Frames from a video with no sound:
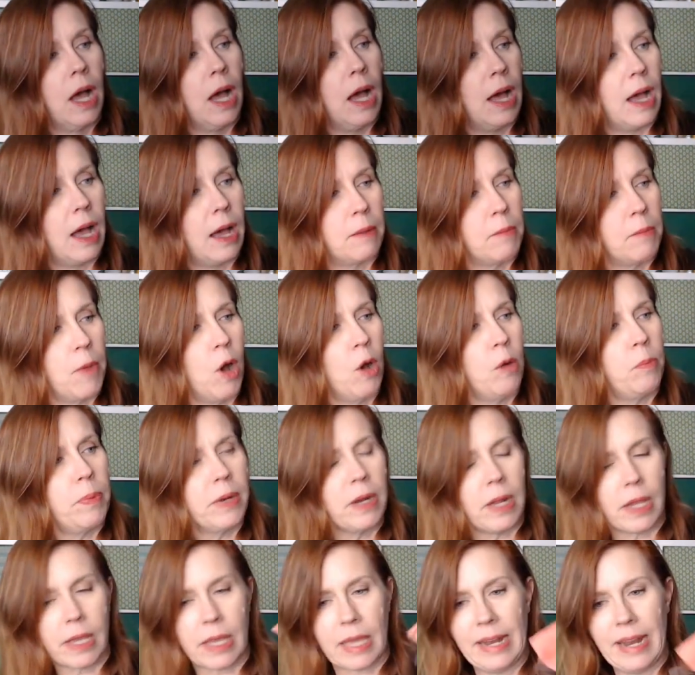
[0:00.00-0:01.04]
Uh, I'm
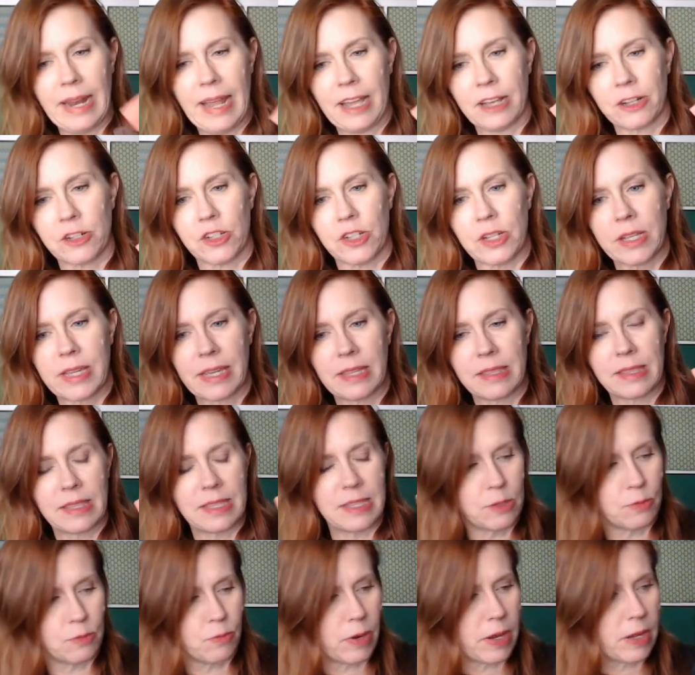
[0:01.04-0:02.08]
hoping I can actually get
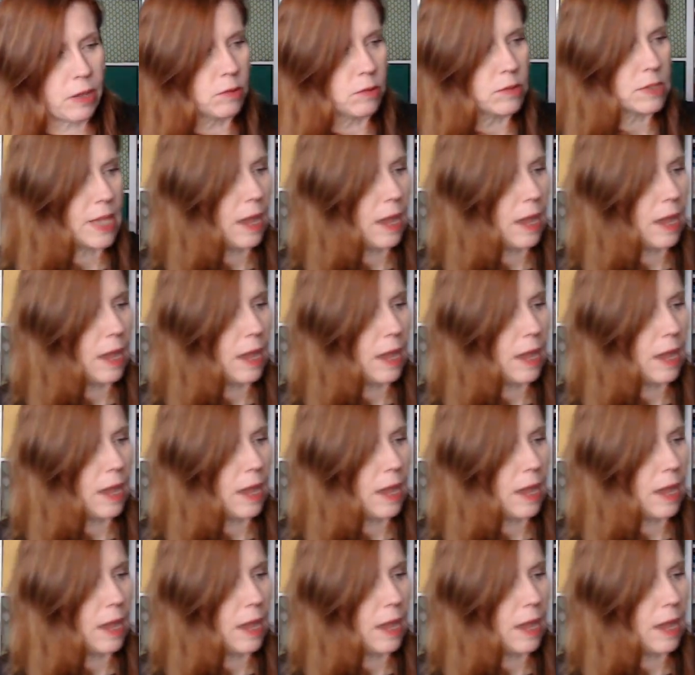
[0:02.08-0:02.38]
these wrinkles